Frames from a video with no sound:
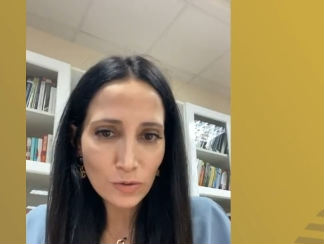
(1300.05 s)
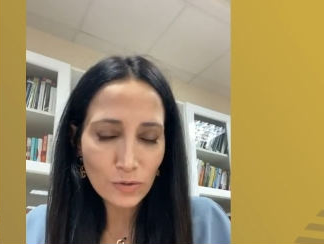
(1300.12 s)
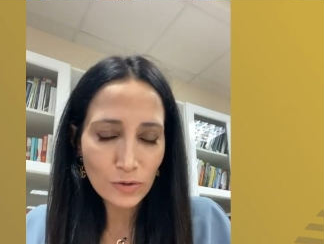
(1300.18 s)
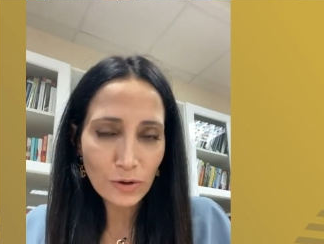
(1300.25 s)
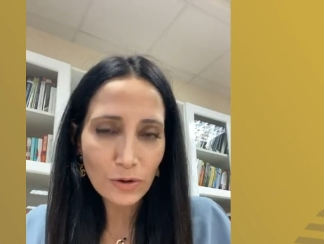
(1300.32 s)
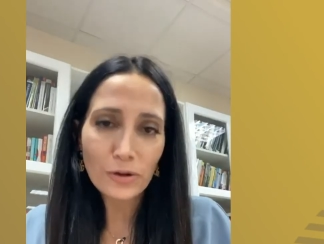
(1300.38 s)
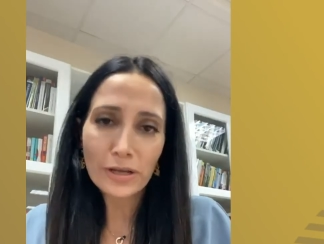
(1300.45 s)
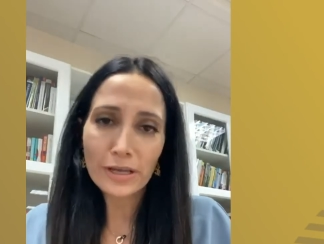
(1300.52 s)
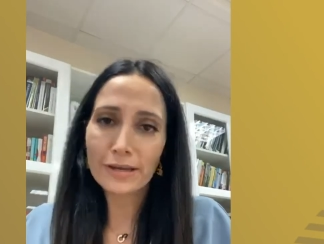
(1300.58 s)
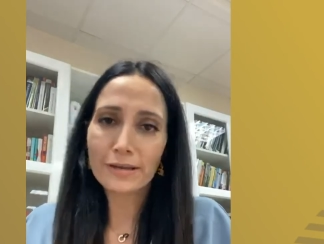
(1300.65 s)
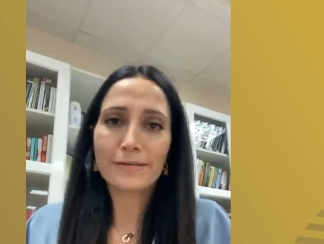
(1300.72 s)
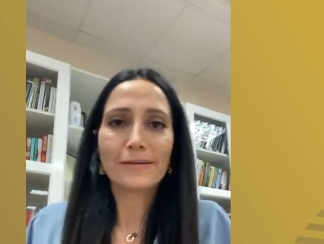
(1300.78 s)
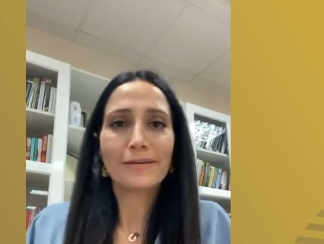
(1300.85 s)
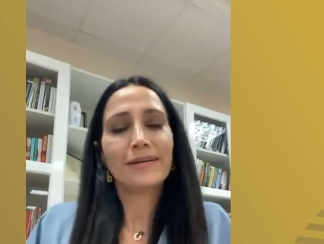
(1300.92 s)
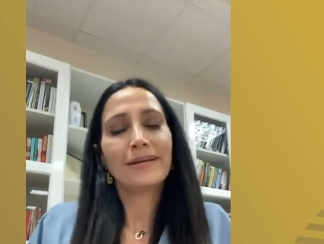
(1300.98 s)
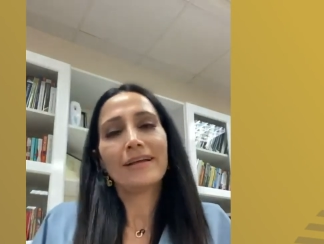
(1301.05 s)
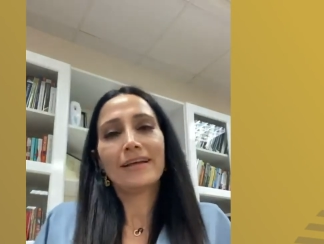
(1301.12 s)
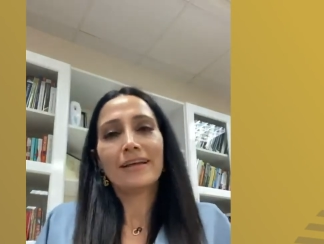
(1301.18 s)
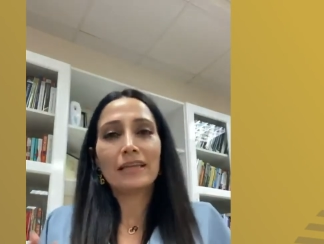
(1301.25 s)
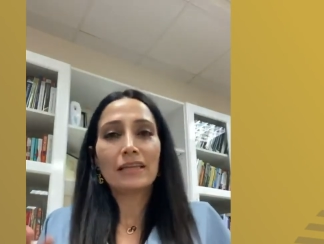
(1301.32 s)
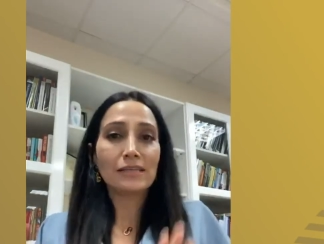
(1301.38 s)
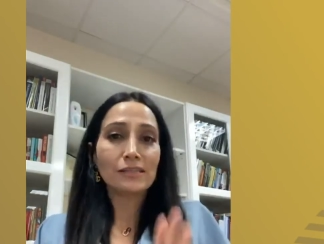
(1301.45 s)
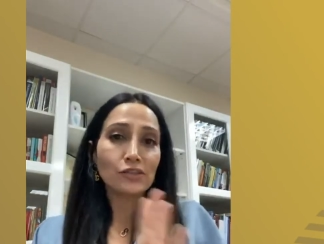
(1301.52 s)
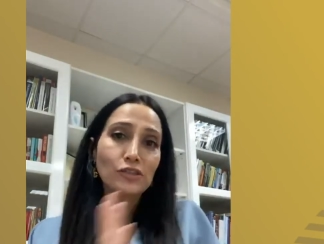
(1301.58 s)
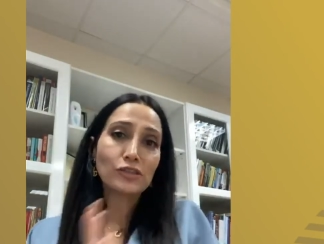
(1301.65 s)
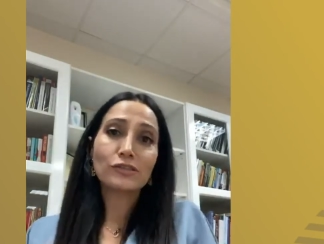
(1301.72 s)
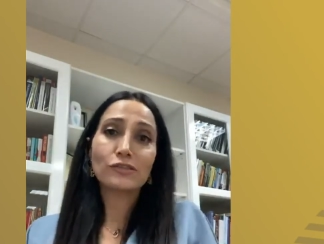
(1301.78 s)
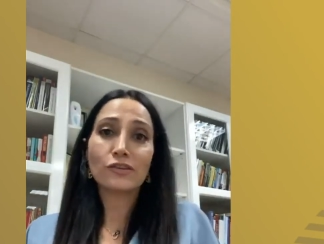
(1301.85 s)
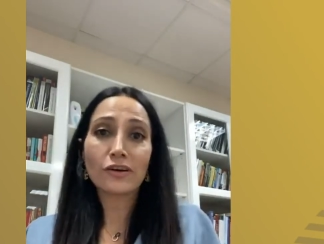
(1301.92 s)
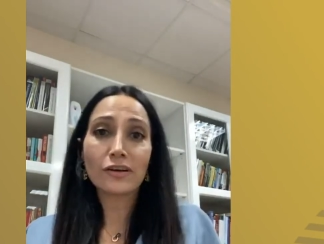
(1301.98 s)
Okay, let's
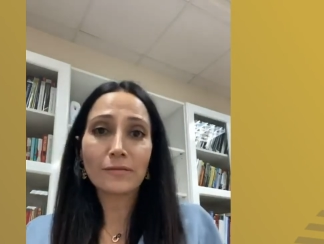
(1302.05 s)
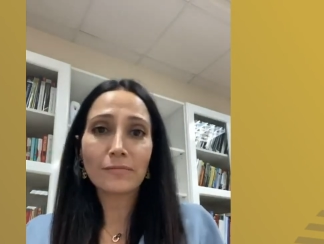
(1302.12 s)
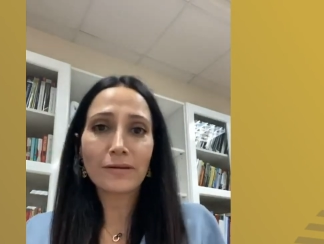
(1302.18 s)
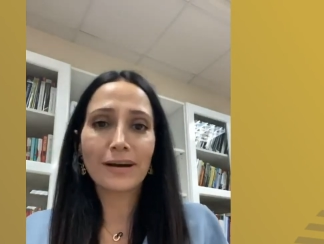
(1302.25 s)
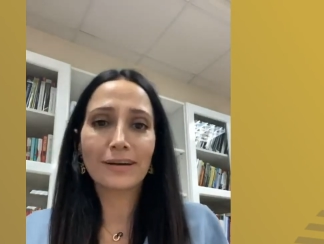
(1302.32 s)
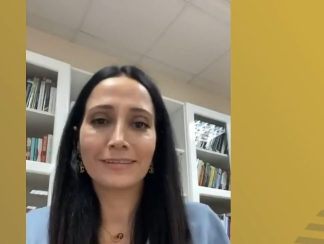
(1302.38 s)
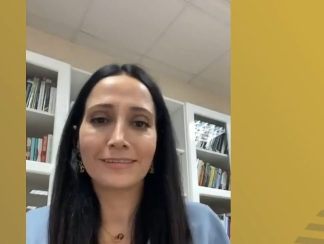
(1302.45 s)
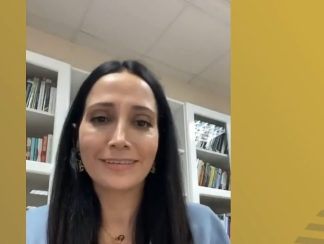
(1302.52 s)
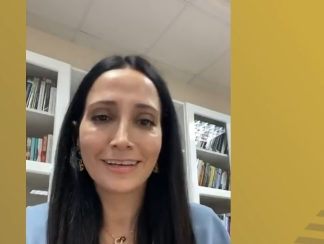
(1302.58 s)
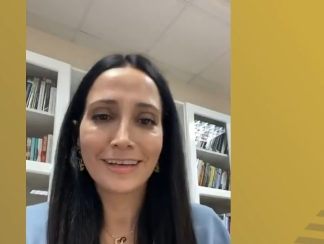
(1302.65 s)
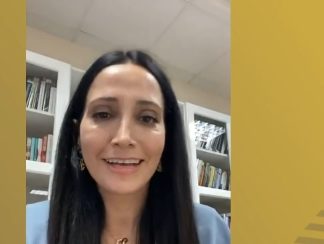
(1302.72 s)
just talk about,